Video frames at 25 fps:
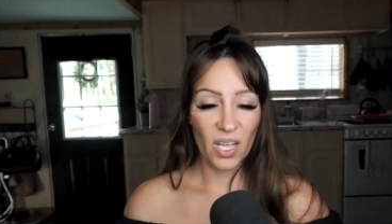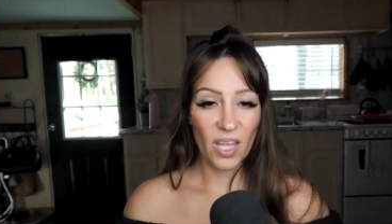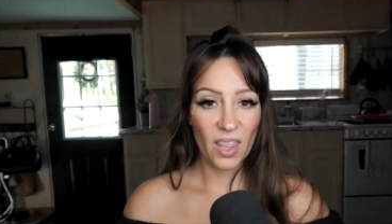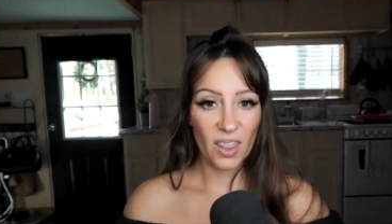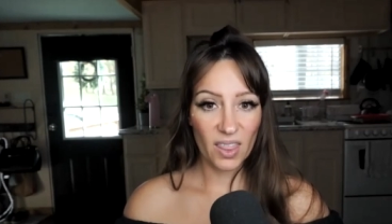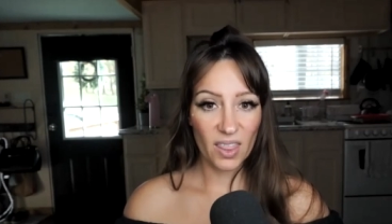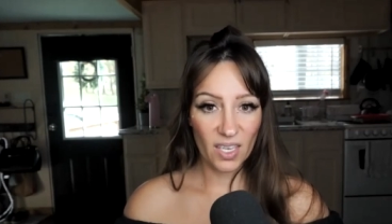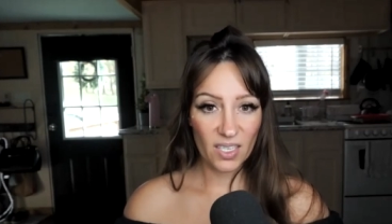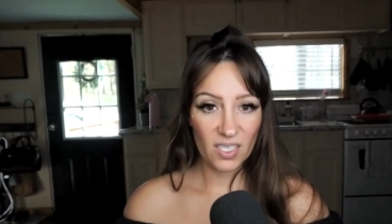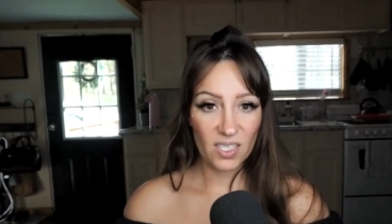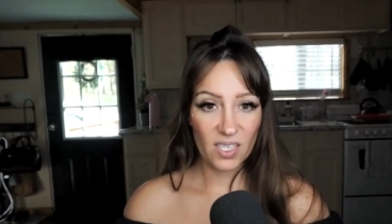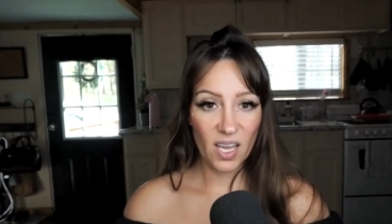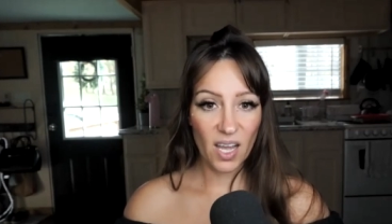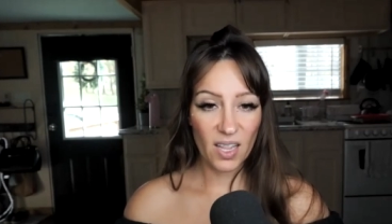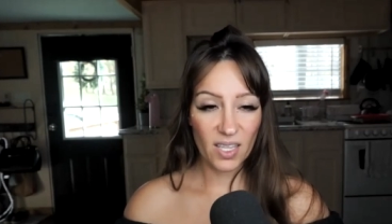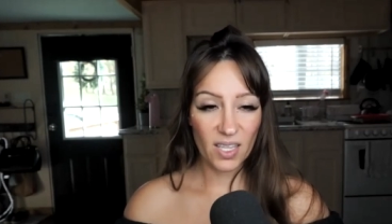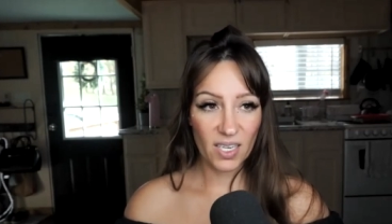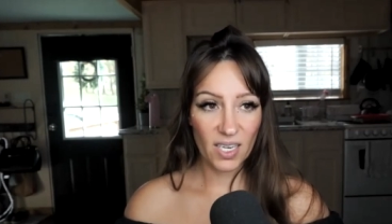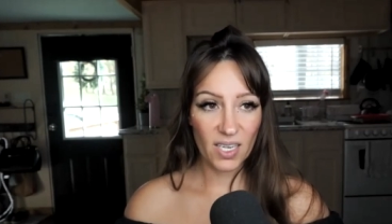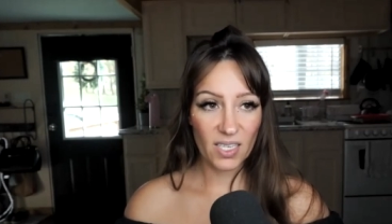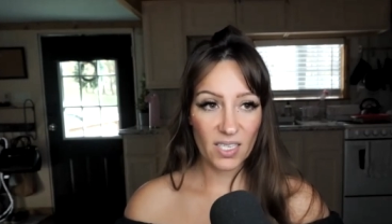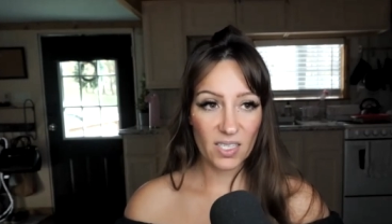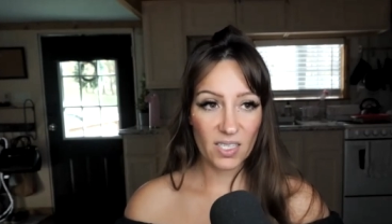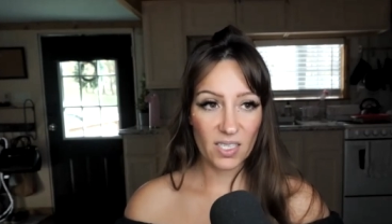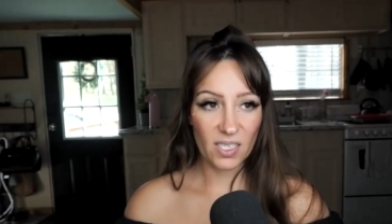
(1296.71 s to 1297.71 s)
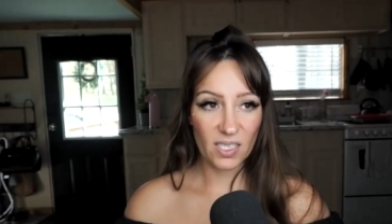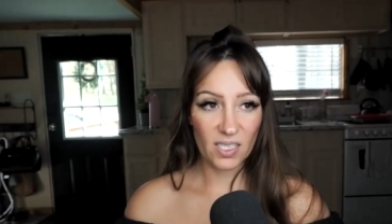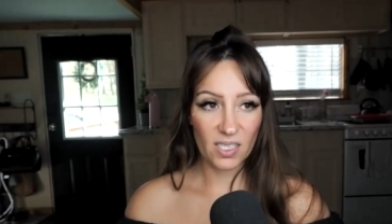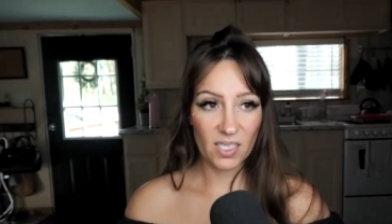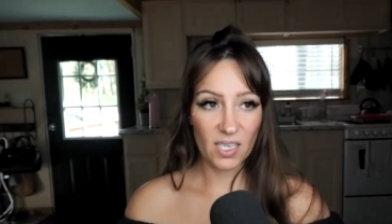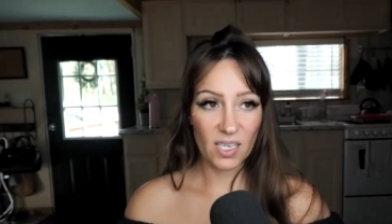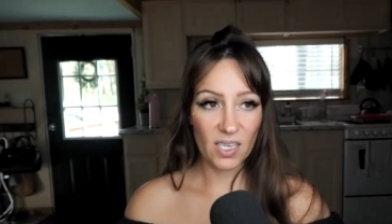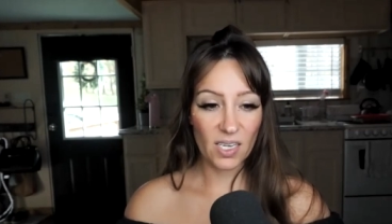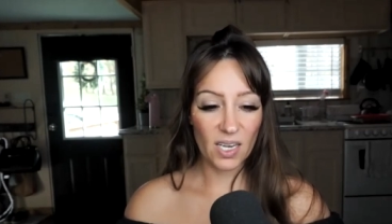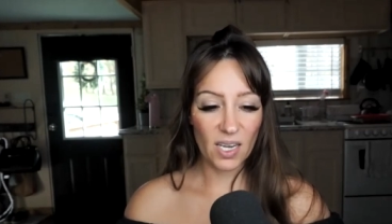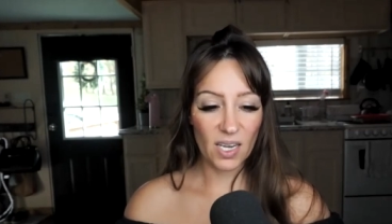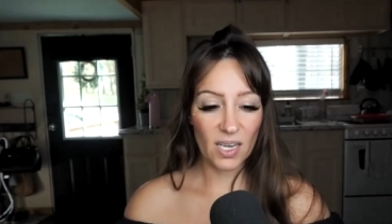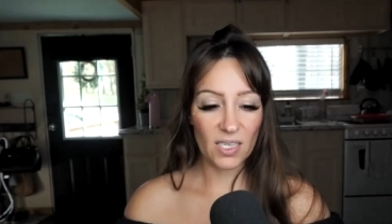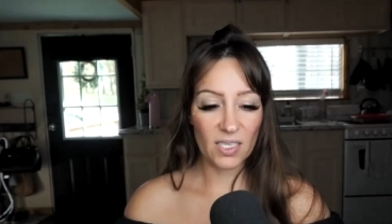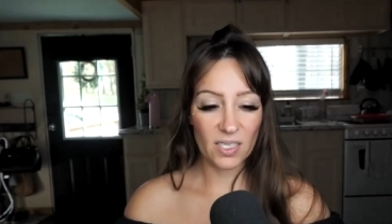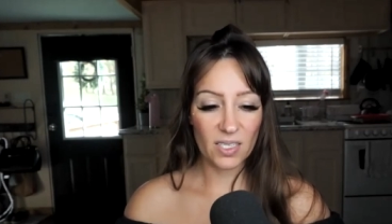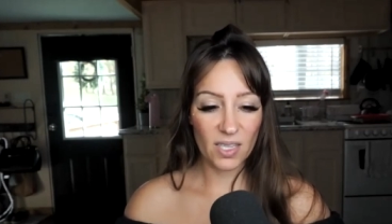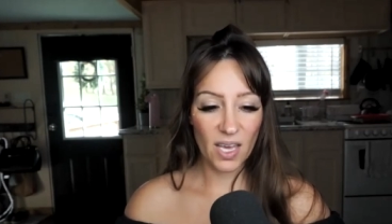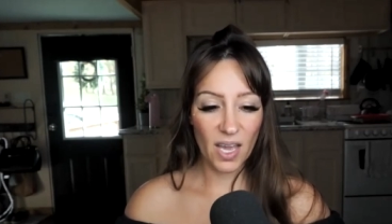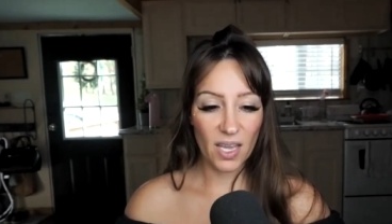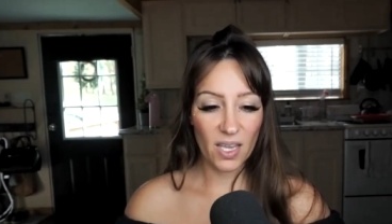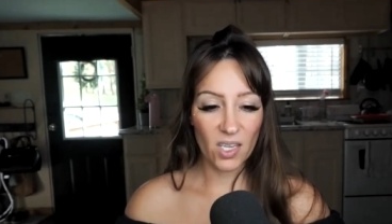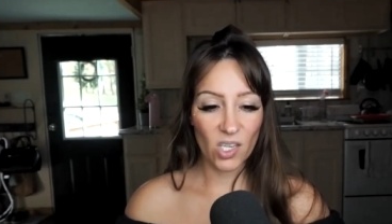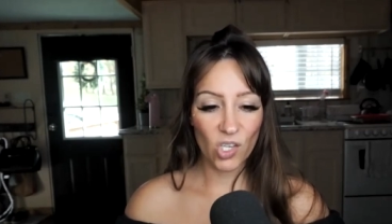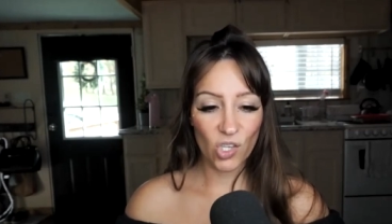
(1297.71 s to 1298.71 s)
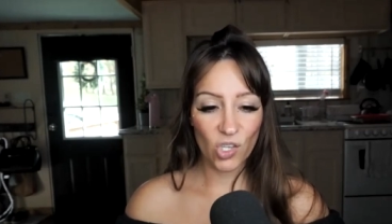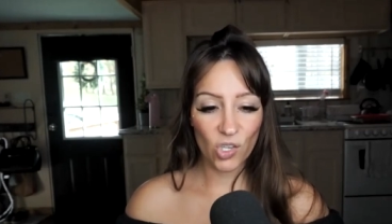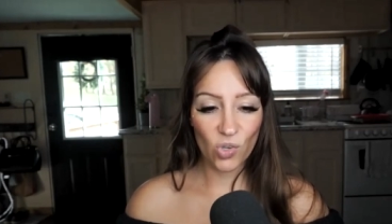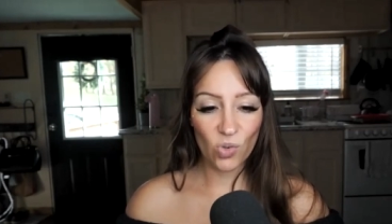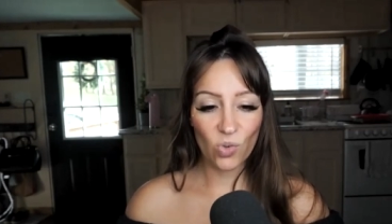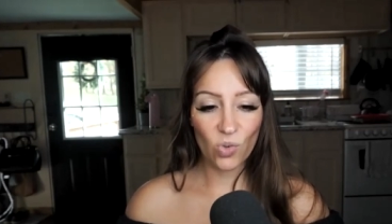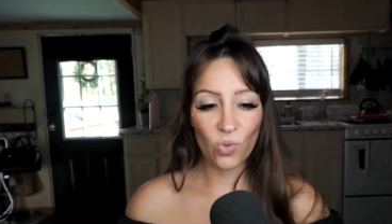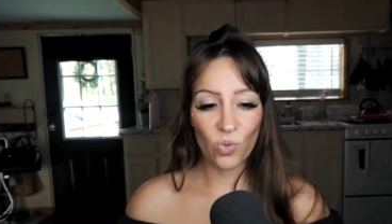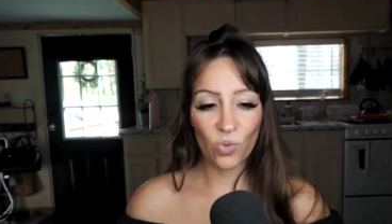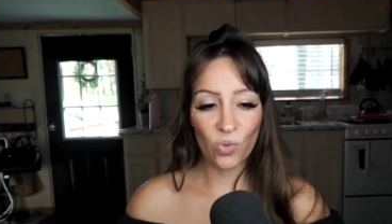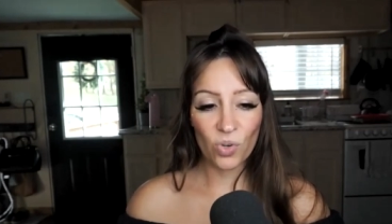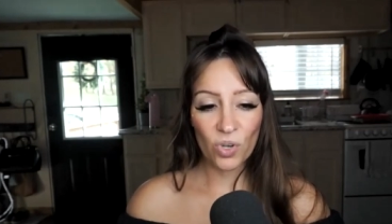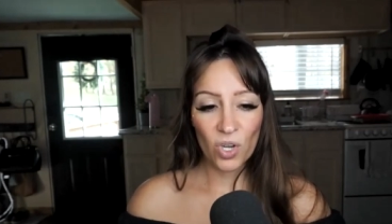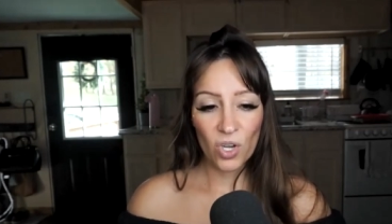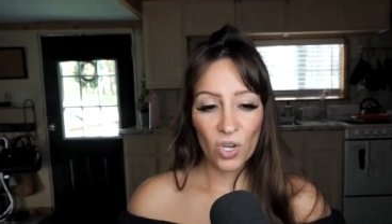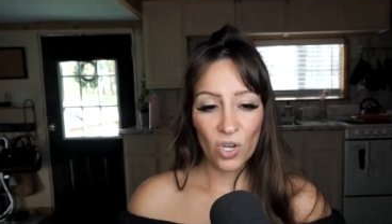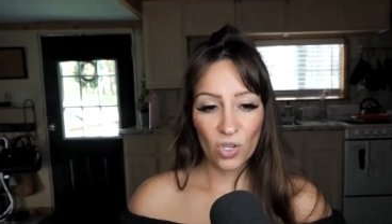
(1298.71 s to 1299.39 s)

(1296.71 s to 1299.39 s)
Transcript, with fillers: this holiday season is that you